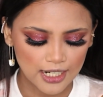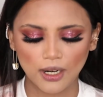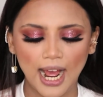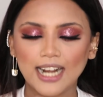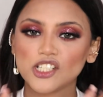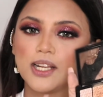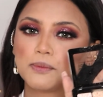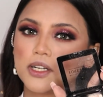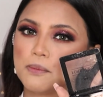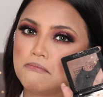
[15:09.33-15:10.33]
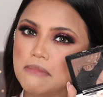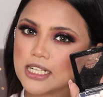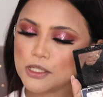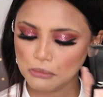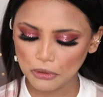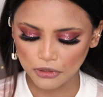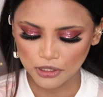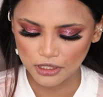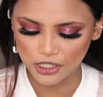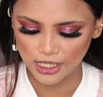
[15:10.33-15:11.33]
and I'm gonna mix
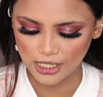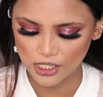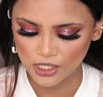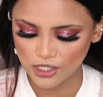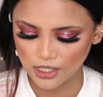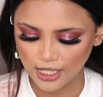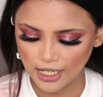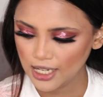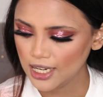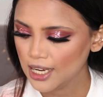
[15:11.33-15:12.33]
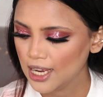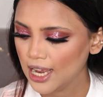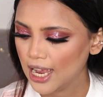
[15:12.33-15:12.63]
both the sheets today